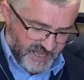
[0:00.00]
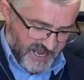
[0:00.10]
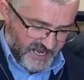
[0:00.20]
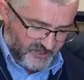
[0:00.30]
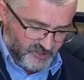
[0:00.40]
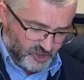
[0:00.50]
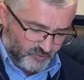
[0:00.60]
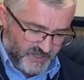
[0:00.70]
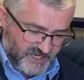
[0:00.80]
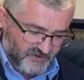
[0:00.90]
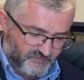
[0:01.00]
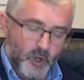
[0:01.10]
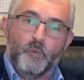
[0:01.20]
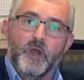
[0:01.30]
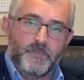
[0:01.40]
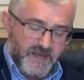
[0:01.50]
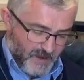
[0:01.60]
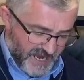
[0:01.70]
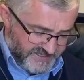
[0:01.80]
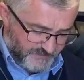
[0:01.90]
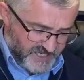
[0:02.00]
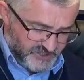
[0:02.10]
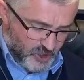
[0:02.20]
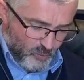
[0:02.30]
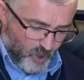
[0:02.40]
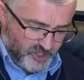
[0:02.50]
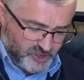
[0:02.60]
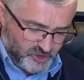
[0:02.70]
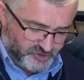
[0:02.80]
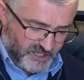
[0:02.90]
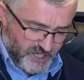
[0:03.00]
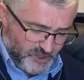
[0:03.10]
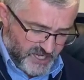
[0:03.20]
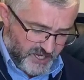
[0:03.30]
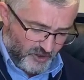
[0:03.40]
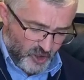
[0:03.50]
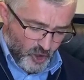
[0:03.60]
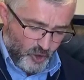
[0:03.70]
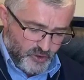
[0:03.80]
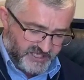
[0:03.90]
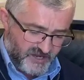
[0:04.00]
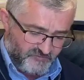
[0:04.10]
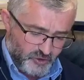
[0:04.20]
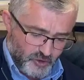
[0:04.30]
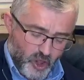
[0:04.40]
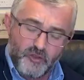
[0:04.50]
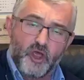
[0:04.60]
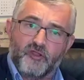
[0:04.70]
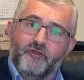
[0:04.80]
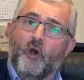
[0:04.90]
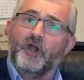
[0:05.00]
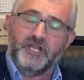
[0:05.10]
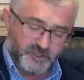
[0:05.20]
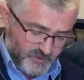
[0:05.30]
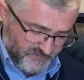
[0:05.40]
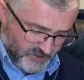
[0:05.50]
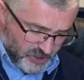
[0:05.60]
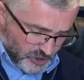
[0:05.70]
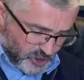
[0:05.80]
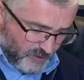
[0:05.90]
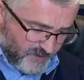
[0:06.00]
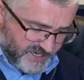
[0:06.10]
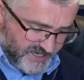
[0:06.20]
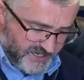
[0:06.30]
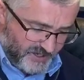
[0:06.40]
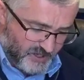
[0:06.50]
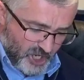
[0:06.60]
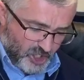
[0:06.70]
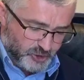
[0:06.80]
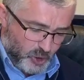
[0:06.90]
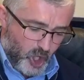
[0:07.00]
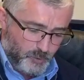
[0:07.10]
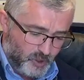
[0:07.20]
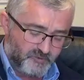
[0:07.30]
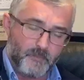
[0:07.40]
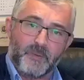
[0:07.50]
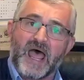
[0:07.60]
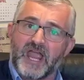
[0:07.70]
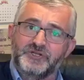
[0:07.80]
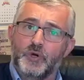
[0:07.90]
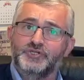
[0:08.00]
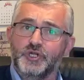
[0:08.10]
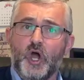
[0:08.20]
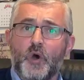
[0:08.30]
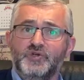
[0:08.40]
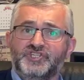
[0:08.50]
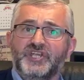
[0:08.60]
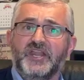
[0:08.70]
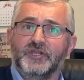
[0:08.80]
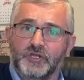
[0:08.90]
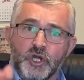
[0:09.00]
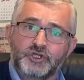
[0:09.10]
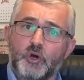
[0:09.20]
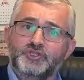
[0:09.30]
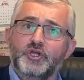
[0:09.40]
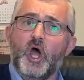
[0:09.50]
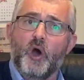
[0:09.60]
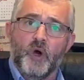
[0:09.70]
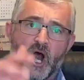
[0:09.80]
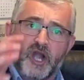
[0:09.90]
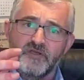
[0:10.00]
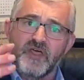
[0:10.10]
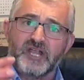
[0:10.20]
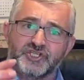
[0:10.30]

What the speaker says: hell and the grave would be my dominion. What are you doing here? Who gave you the authority to even come in here? And God would reply, don't you know, Satan? Don't you know? Are you that